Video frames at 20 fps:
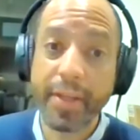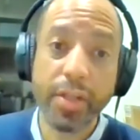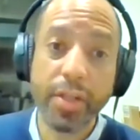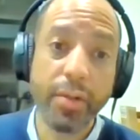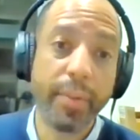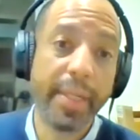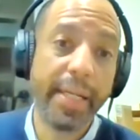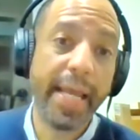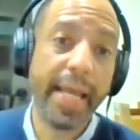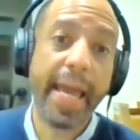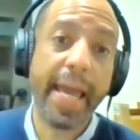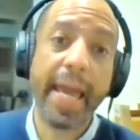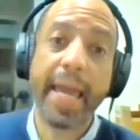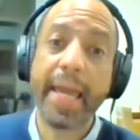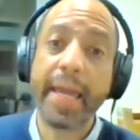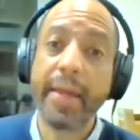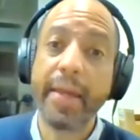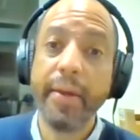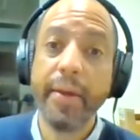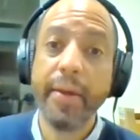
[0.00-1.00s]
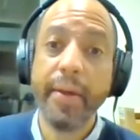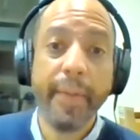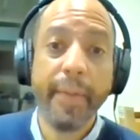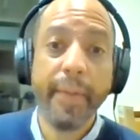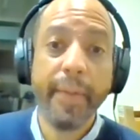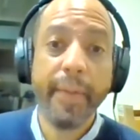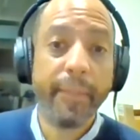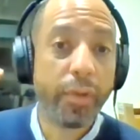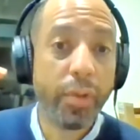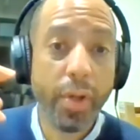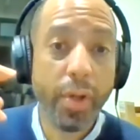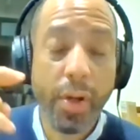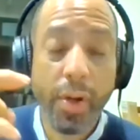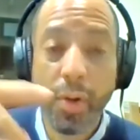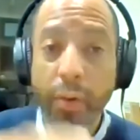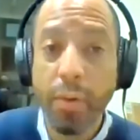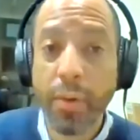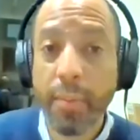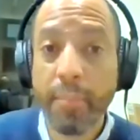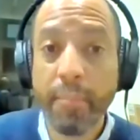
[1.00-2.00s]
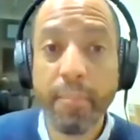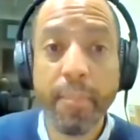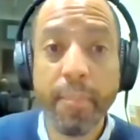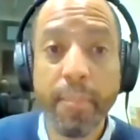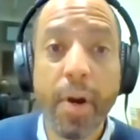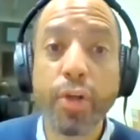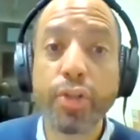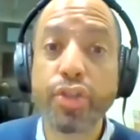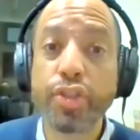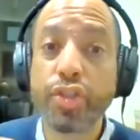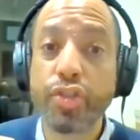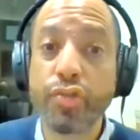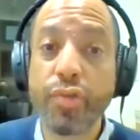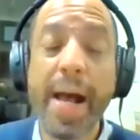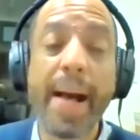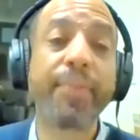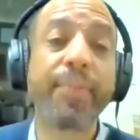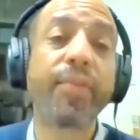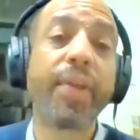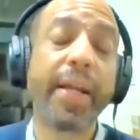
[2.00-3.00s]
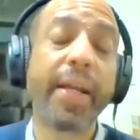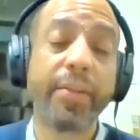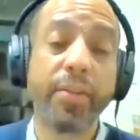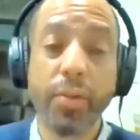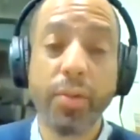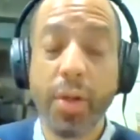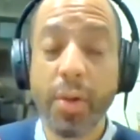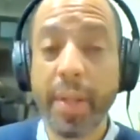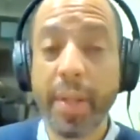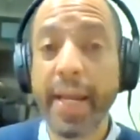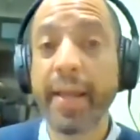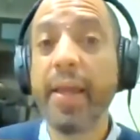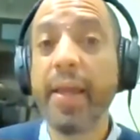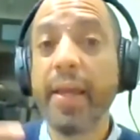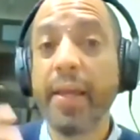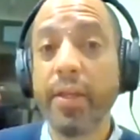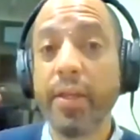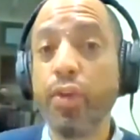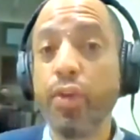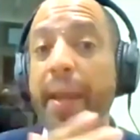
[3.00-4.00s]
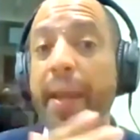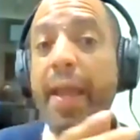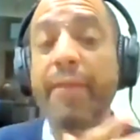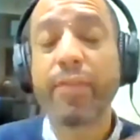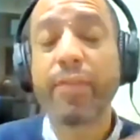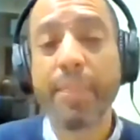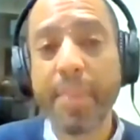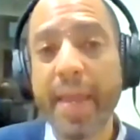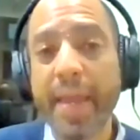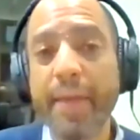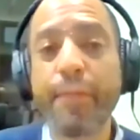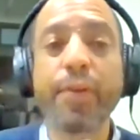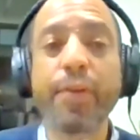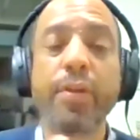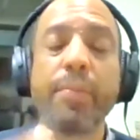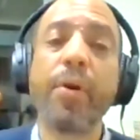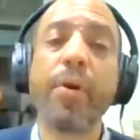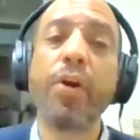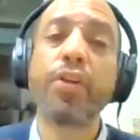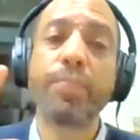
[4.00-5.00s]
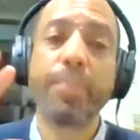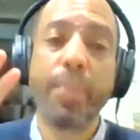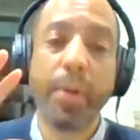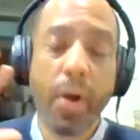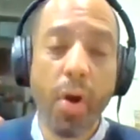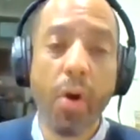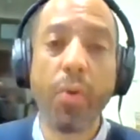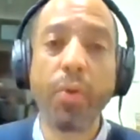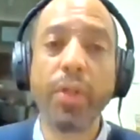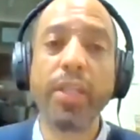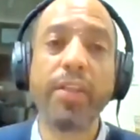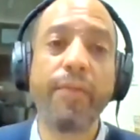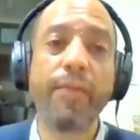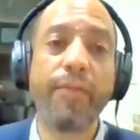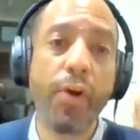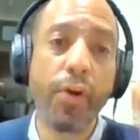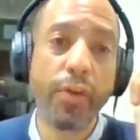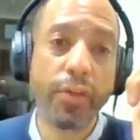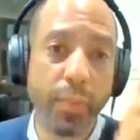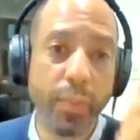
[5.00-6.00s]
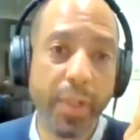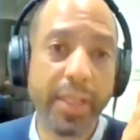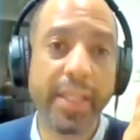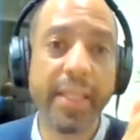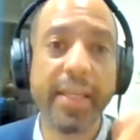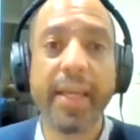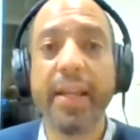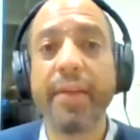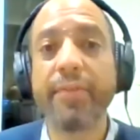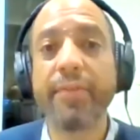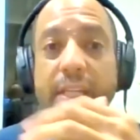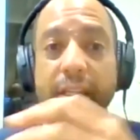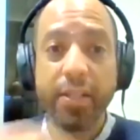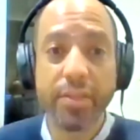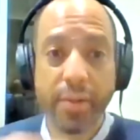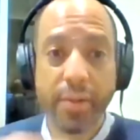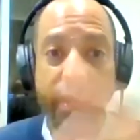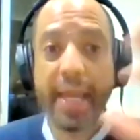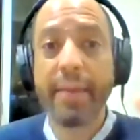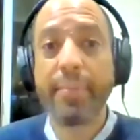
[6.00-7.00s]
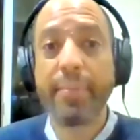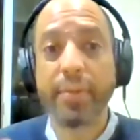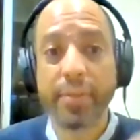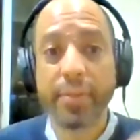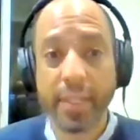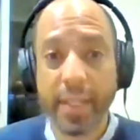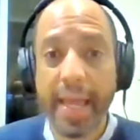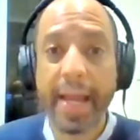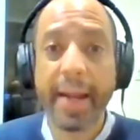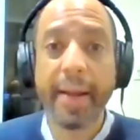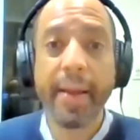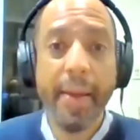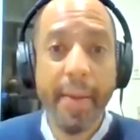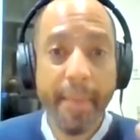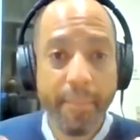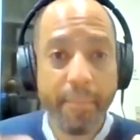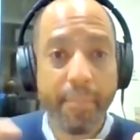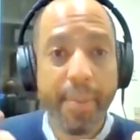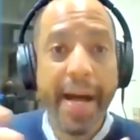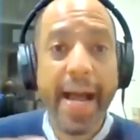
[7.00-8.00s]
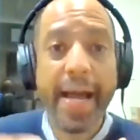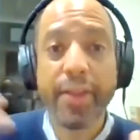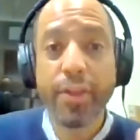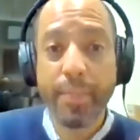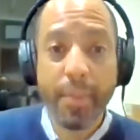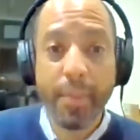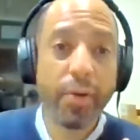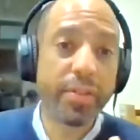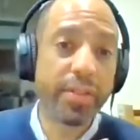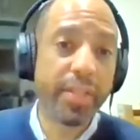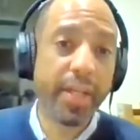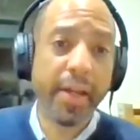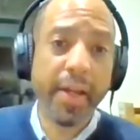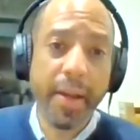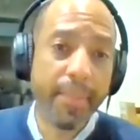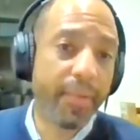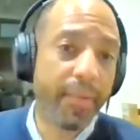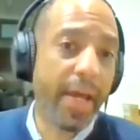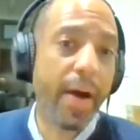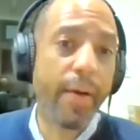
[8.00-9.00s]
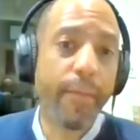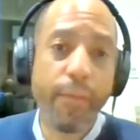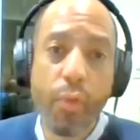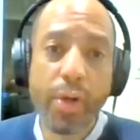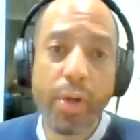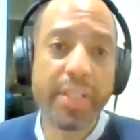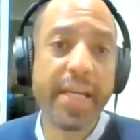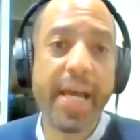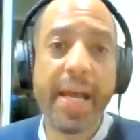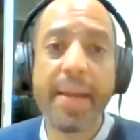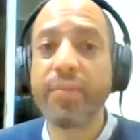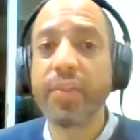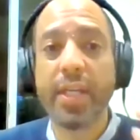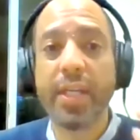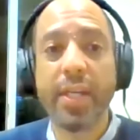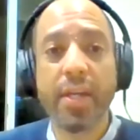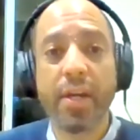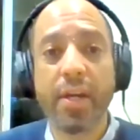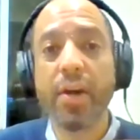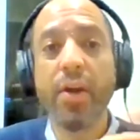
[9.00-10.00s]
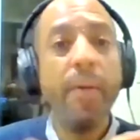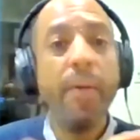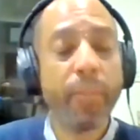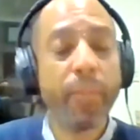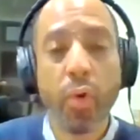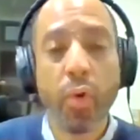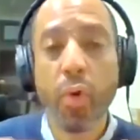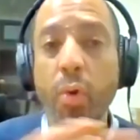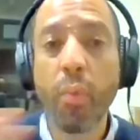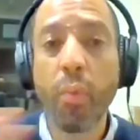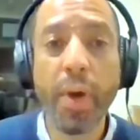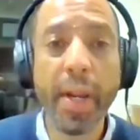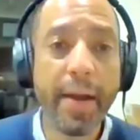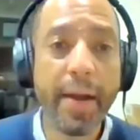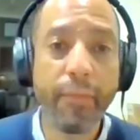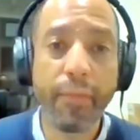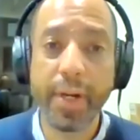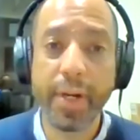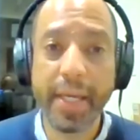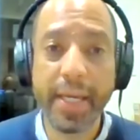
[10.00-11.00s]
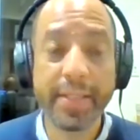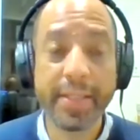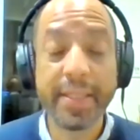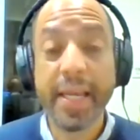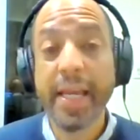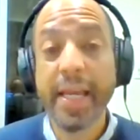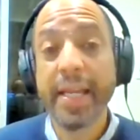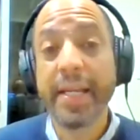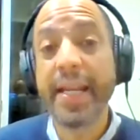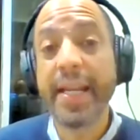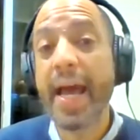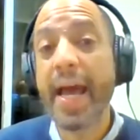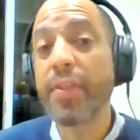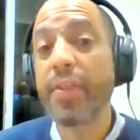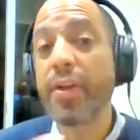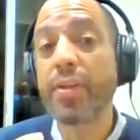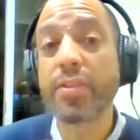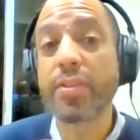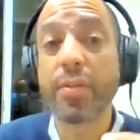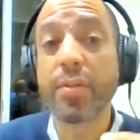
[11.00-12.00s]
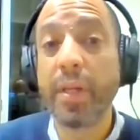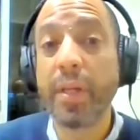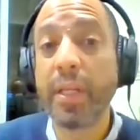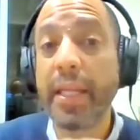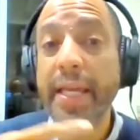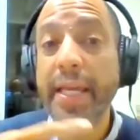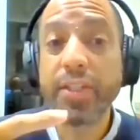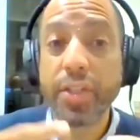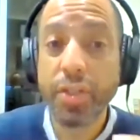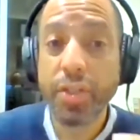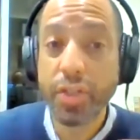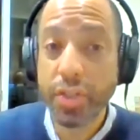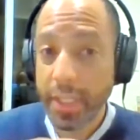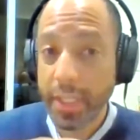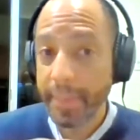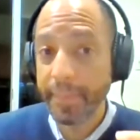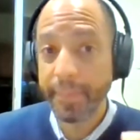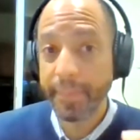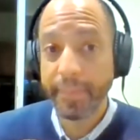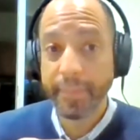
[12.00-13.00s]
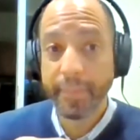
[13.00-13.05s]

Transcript: Q&A, merch drops, like you may have to pay for the merch, but only the folks with the NFTs are able to like buy the merch that comes out 4 times a year or whatever it is. Now there's a relationship.